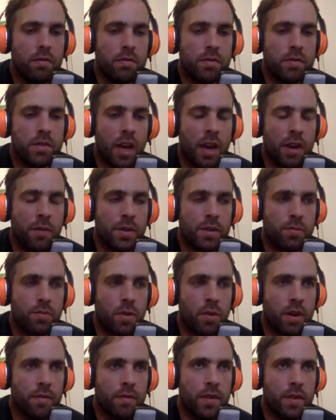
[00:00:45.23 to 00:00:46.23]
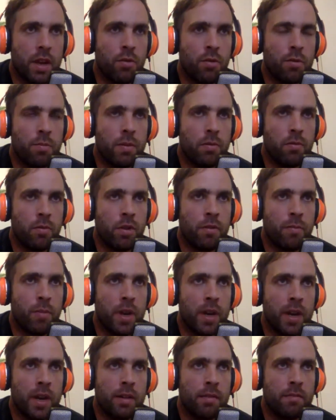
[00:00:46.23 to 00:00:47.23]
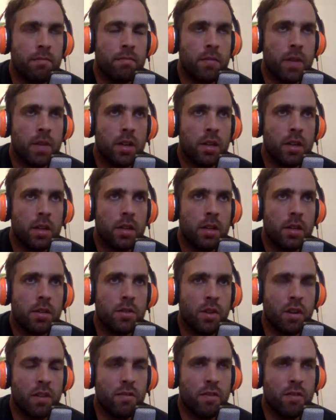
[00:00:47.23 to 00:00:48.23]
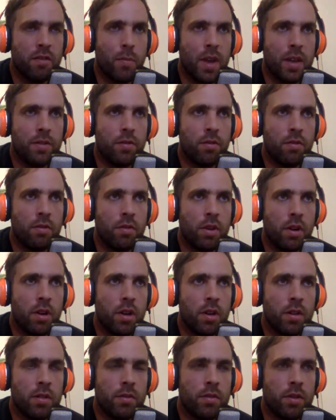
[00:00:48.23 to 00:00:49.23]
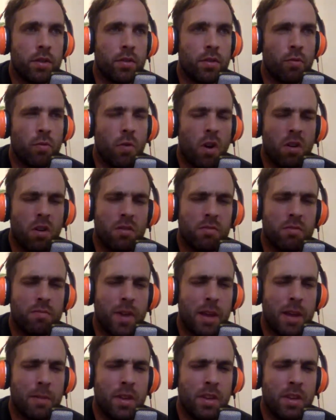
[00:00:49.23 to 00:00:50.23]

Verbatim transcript: So, so he was yeah. one of he would would have been sort of a mentor to, to the Rock, maybe.